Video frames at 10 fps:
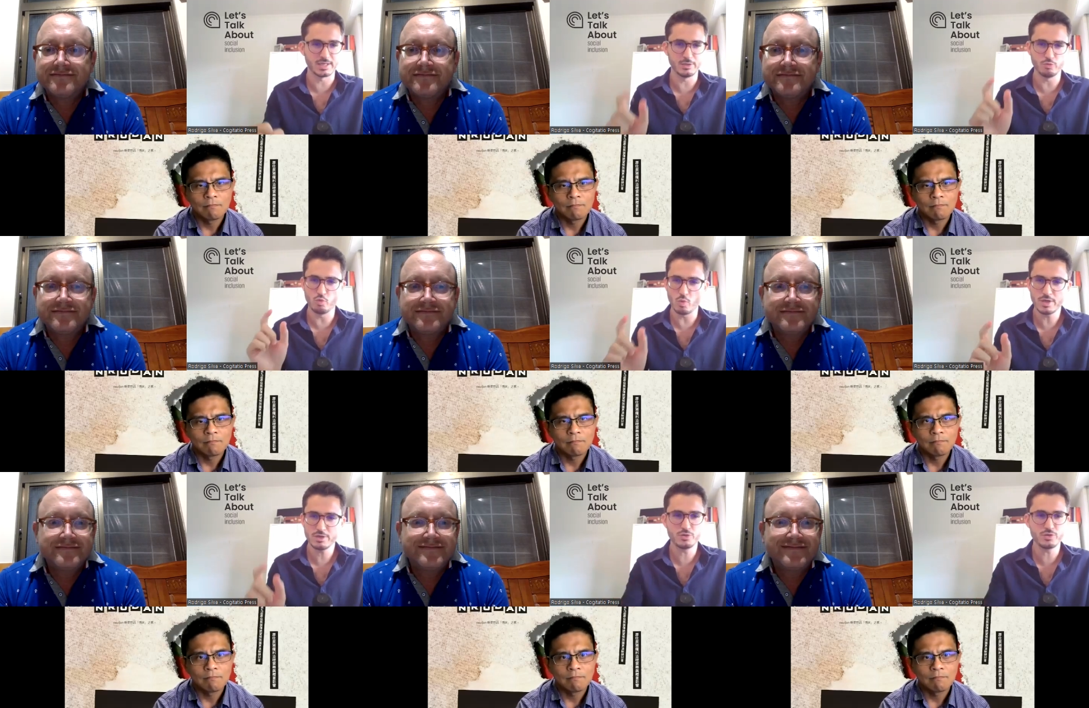Speaker 1: in
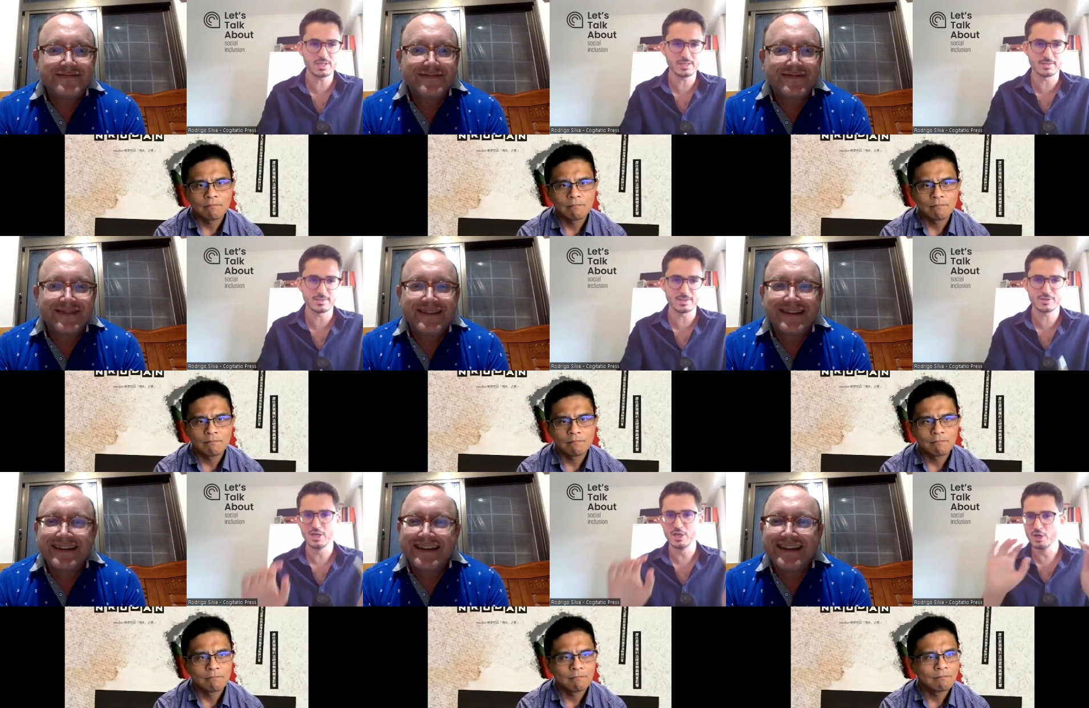one, two sentences
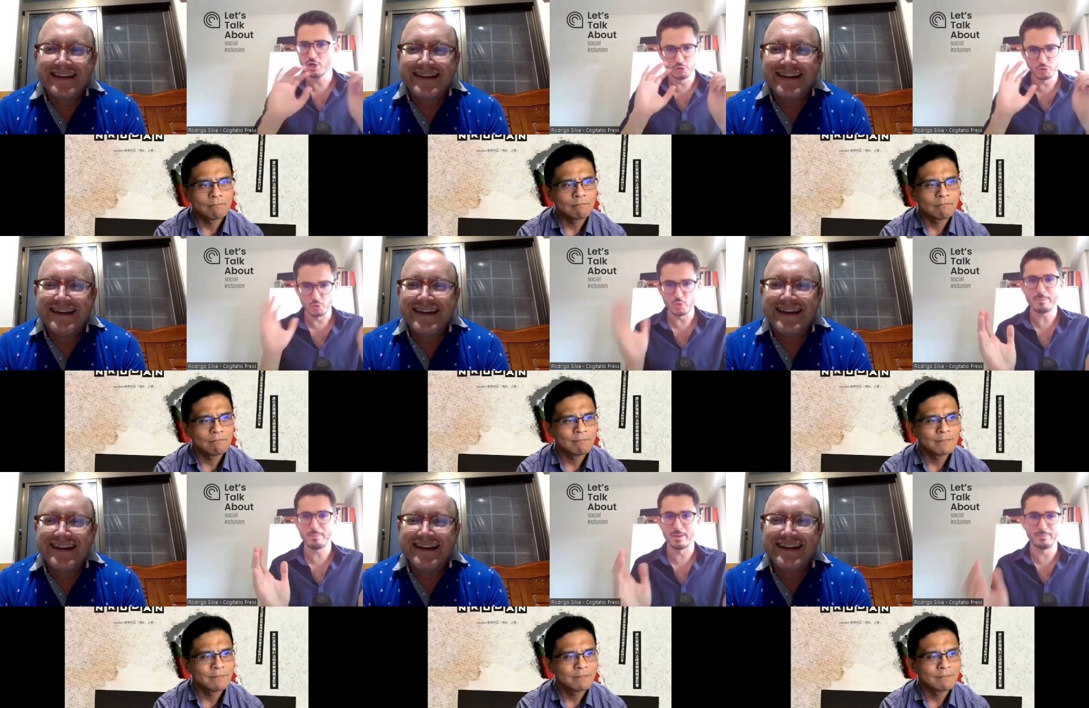to
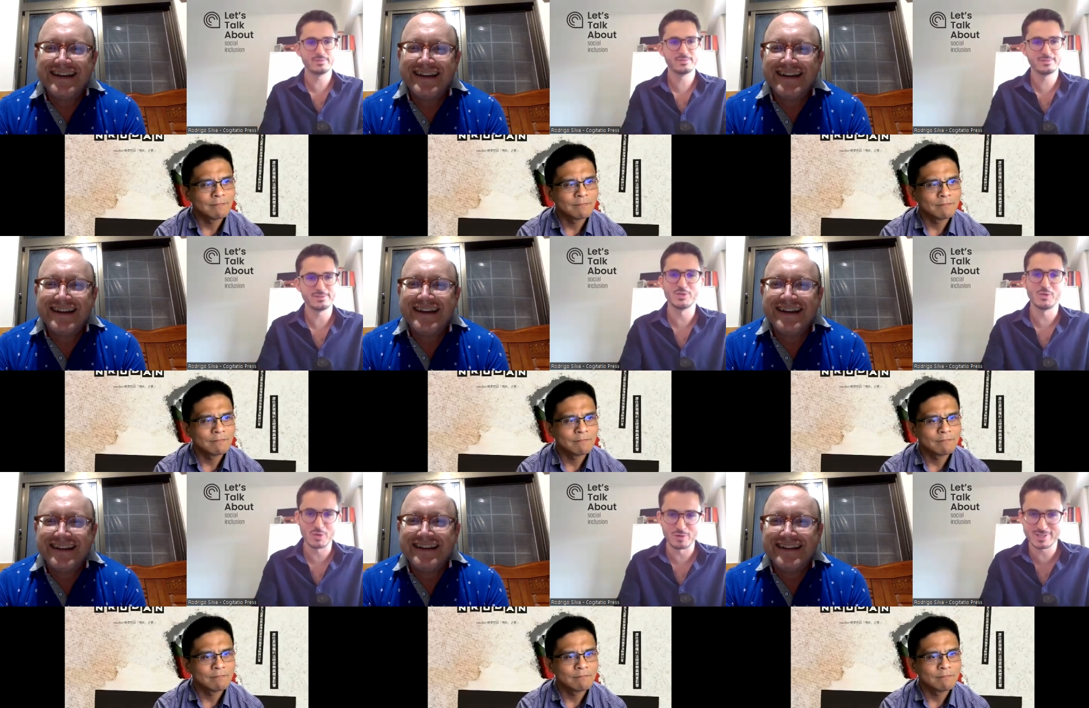wrap up this whole
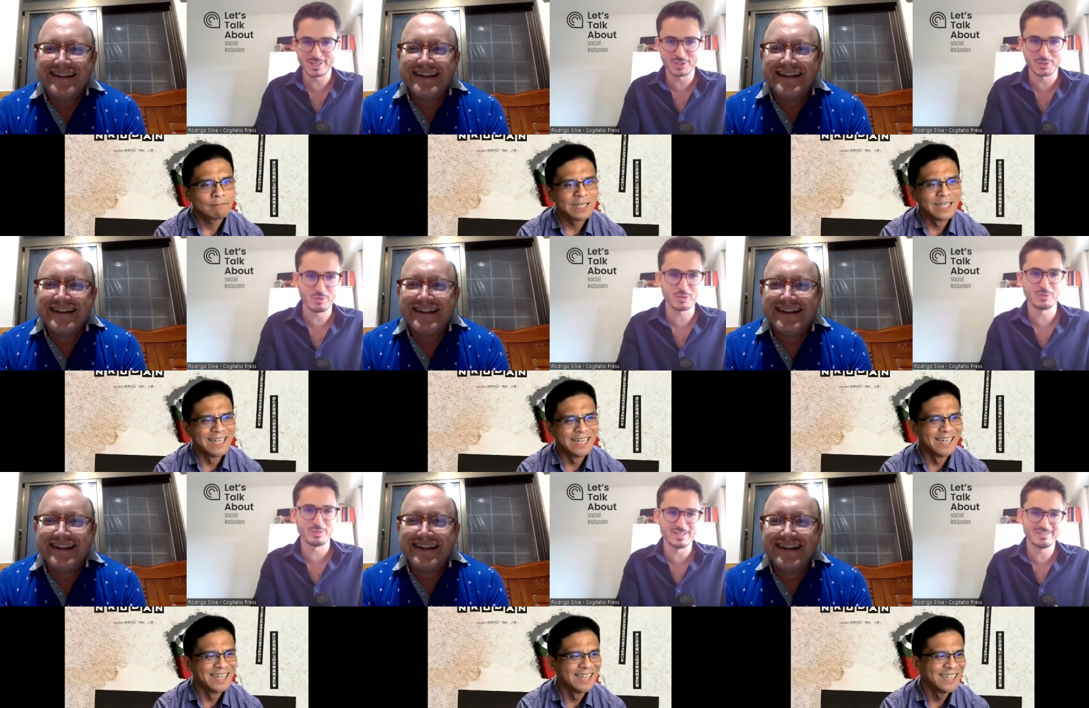conversation. What would
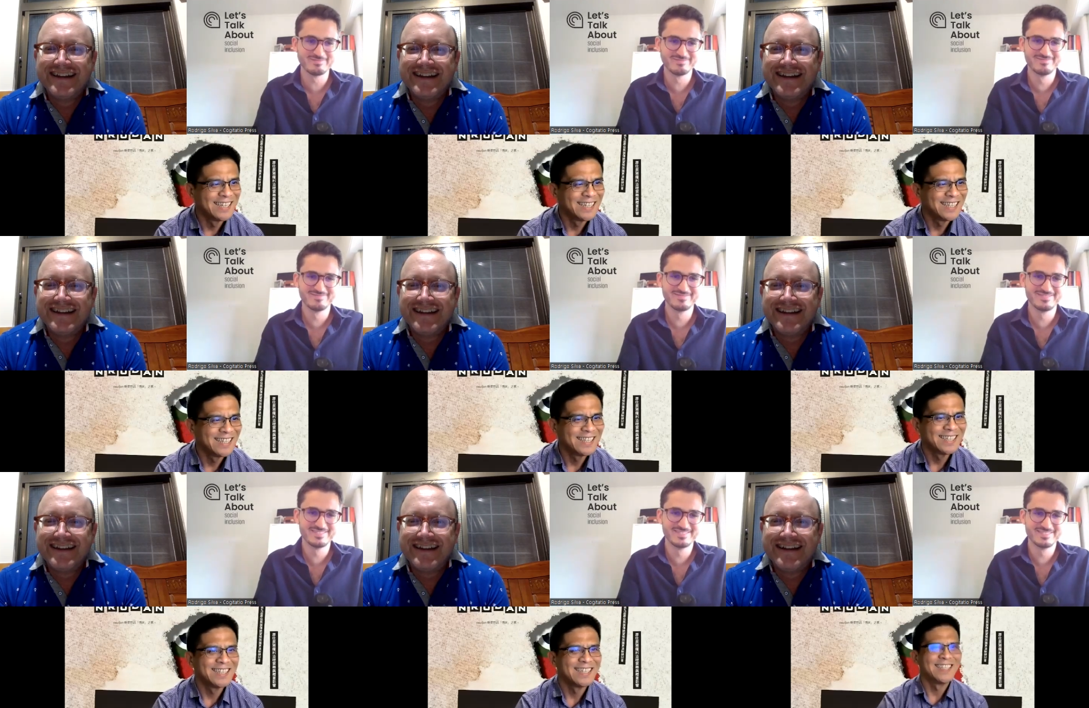it be?
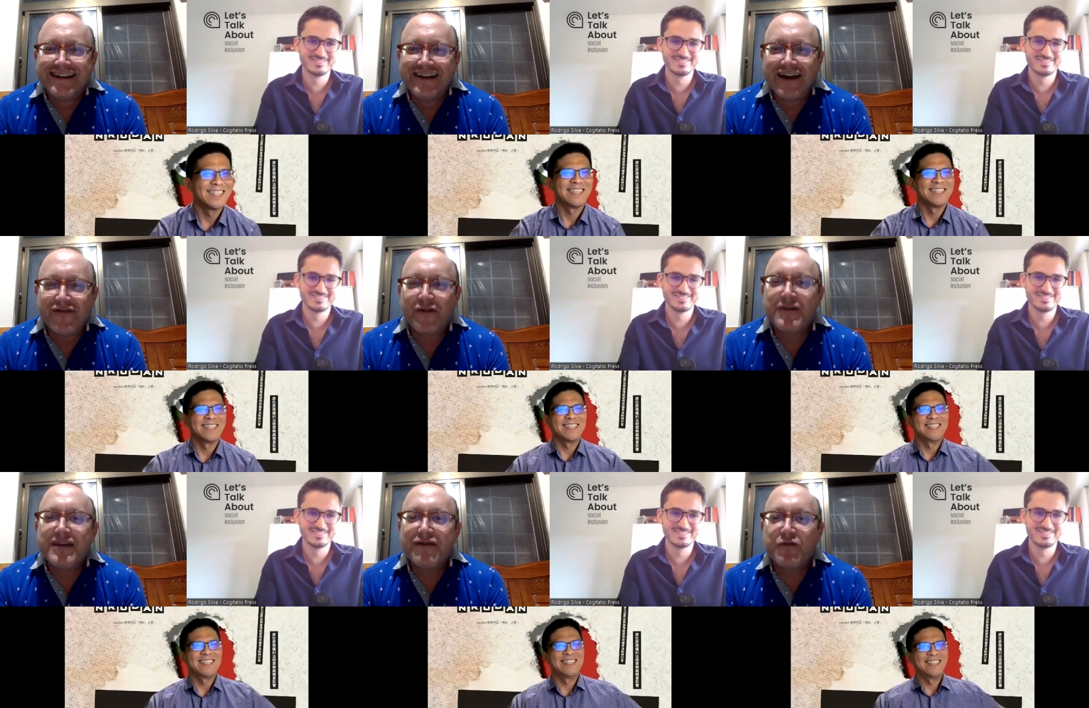
Speaker 2: Yeah, uh, for
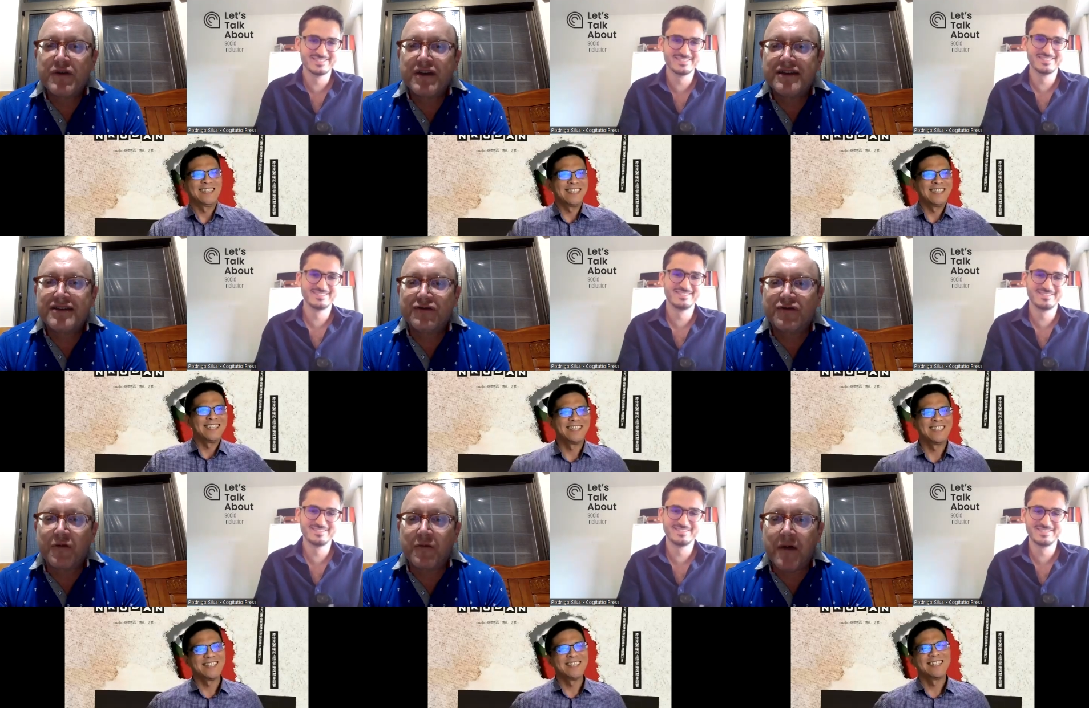me, it would be to
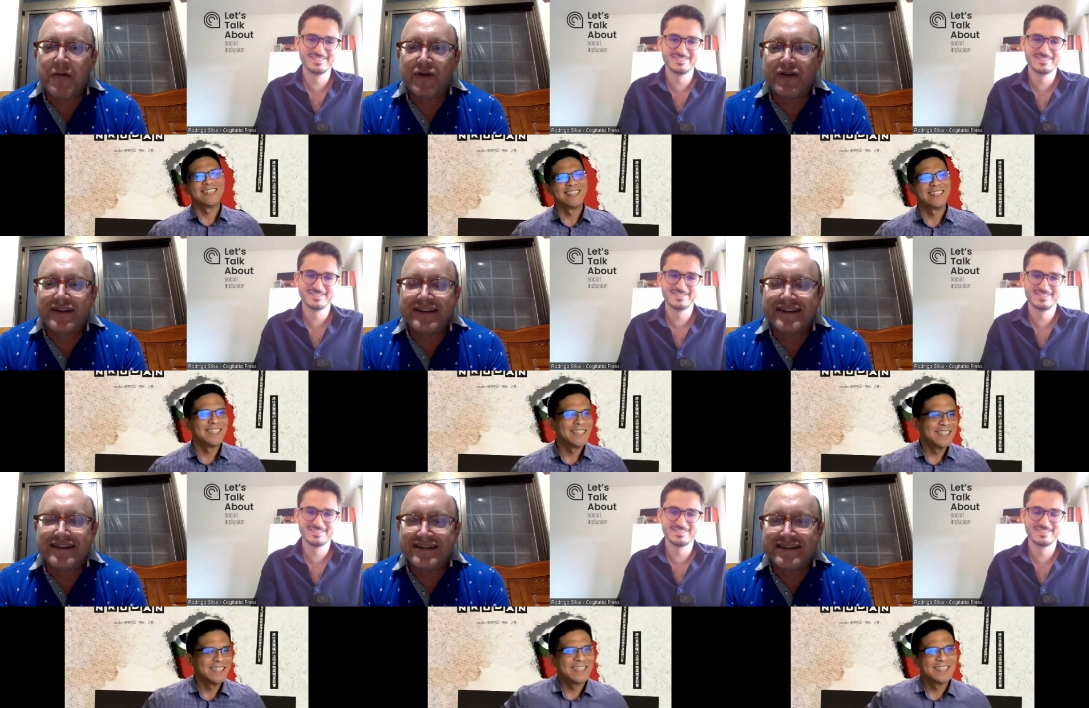remember that
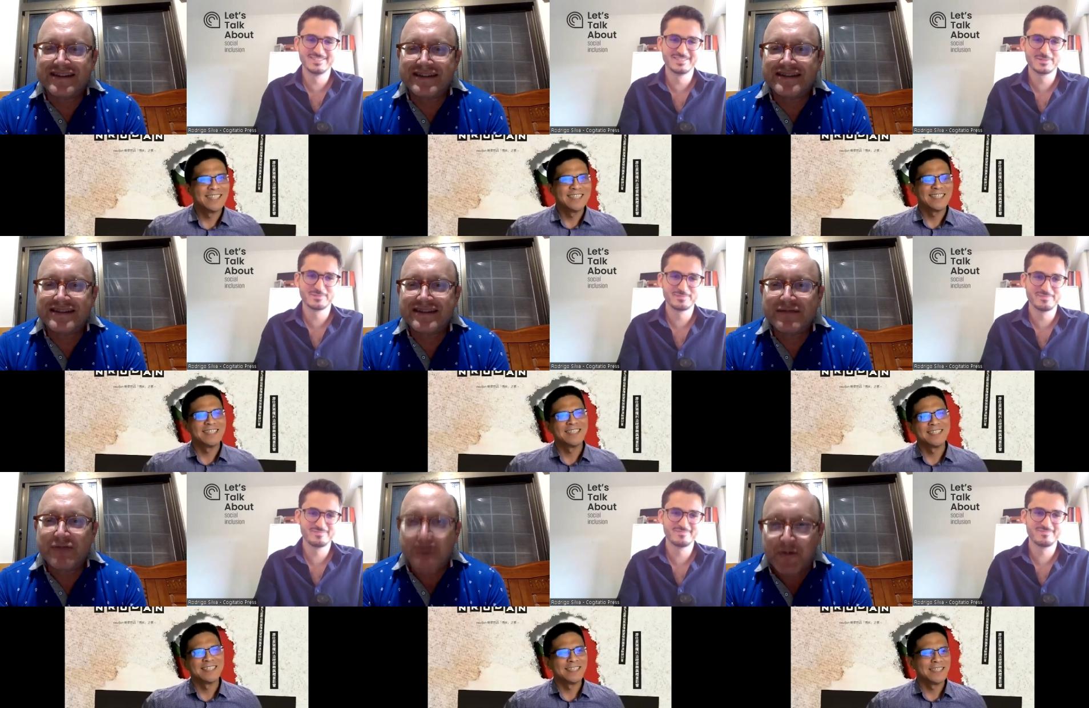indigenous
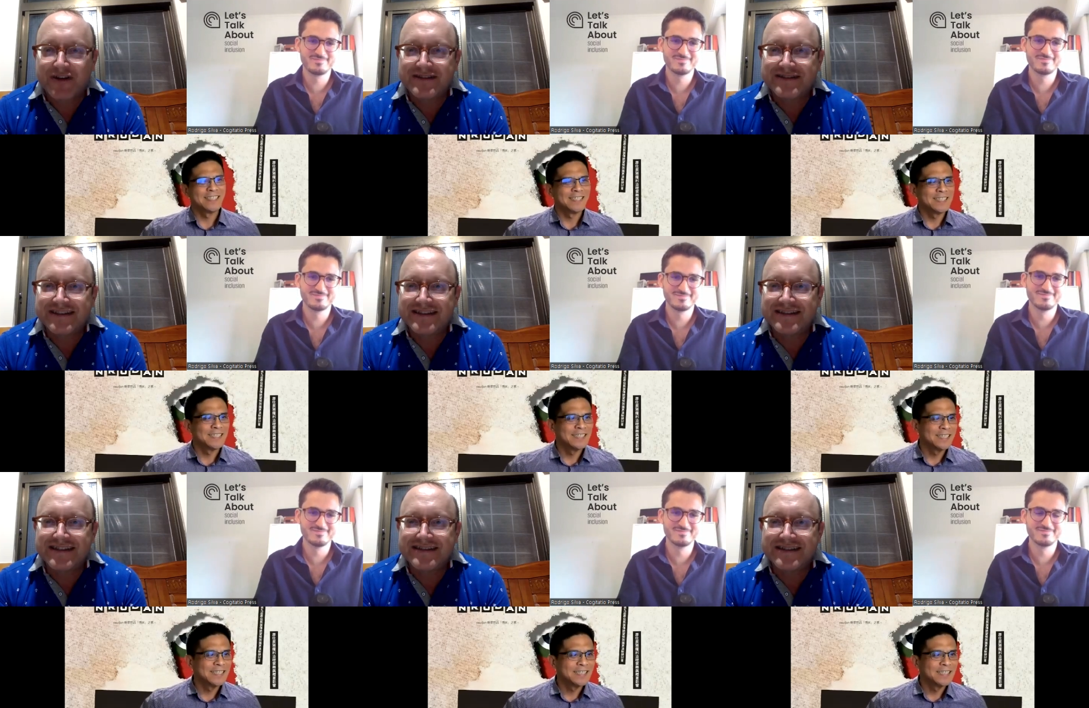peoples
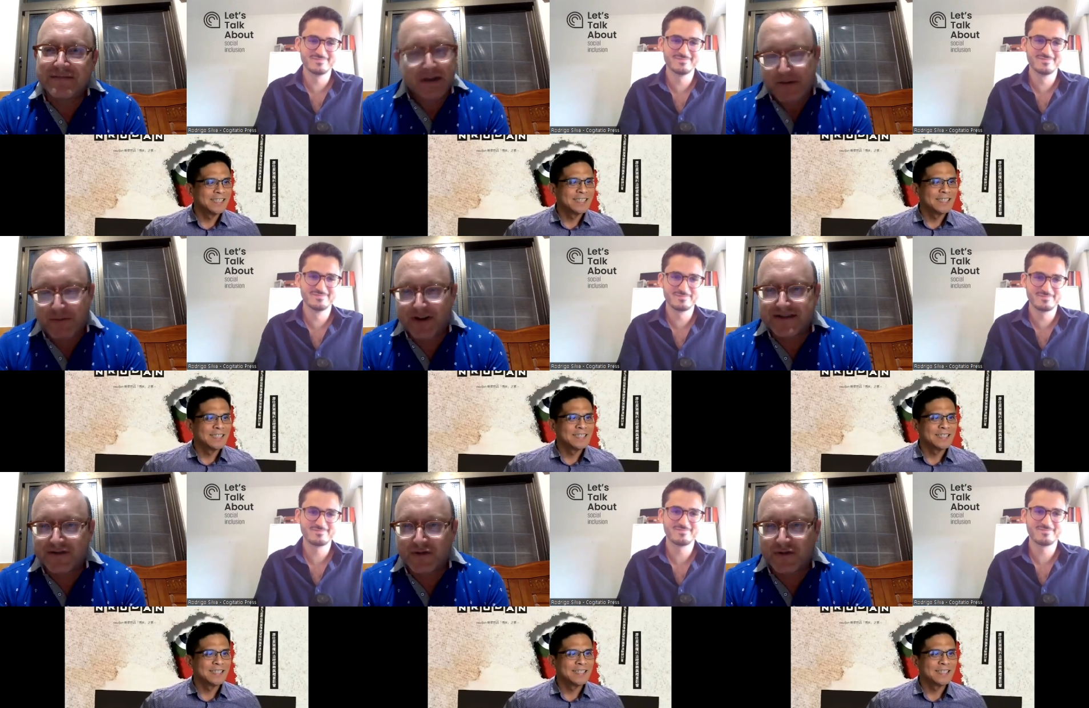exist in many parts of the